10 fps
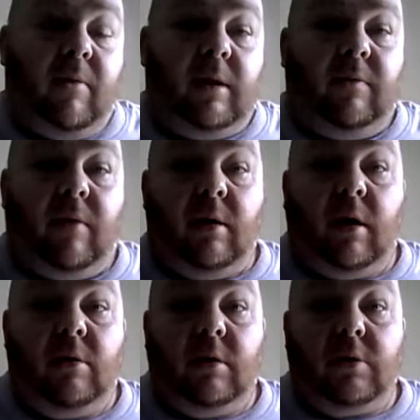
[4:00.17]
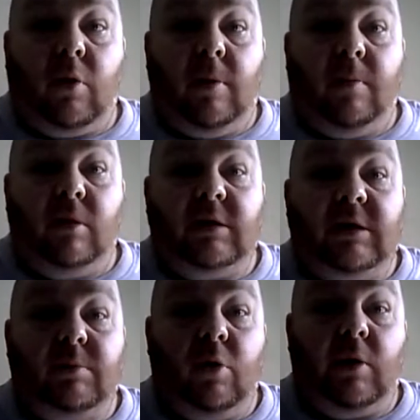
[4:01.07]
for me to find 120 points
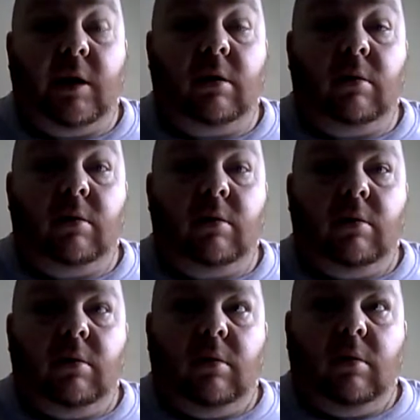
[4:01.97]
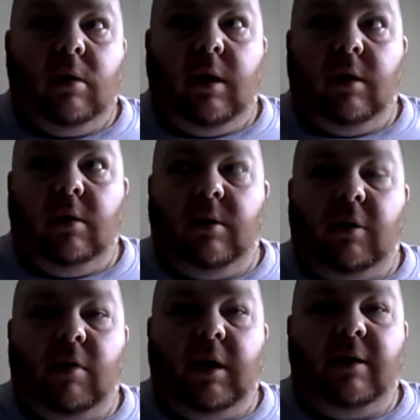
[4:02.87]
this morning in
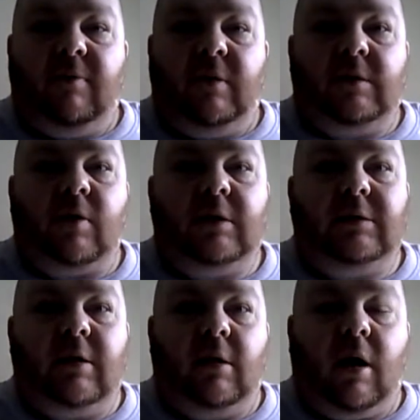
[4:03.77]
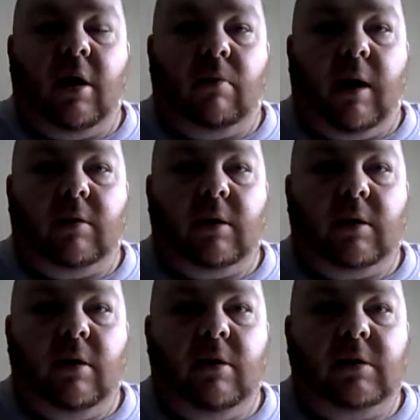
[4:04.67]
three different streets that are going around, it
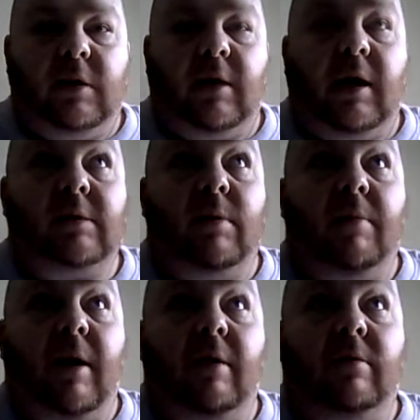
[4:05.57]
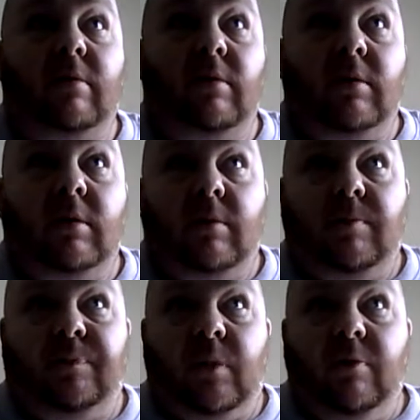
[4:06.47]
usually takes me about
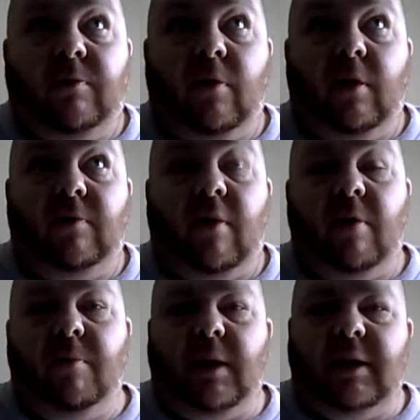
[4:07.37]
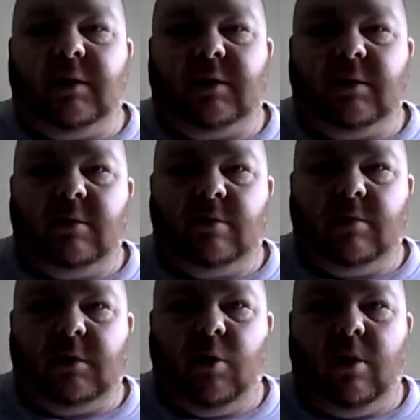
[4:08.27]
45 minutes
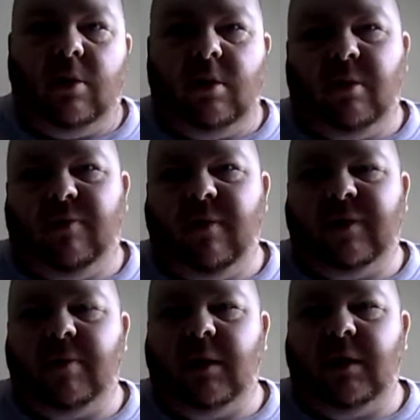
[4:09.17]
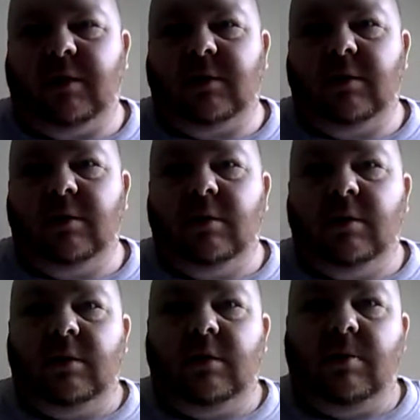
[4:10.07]
to uh, 50 minutes,
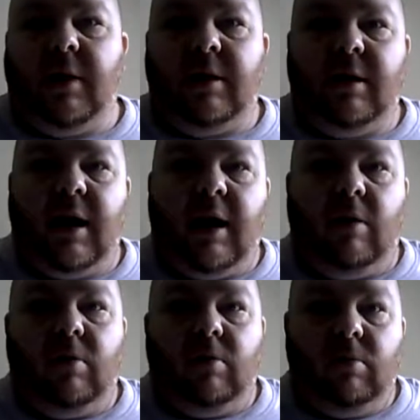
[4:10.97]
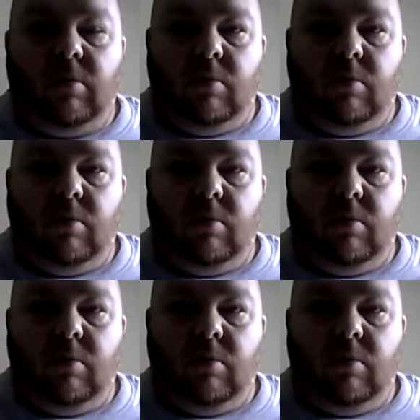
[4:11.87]
depending how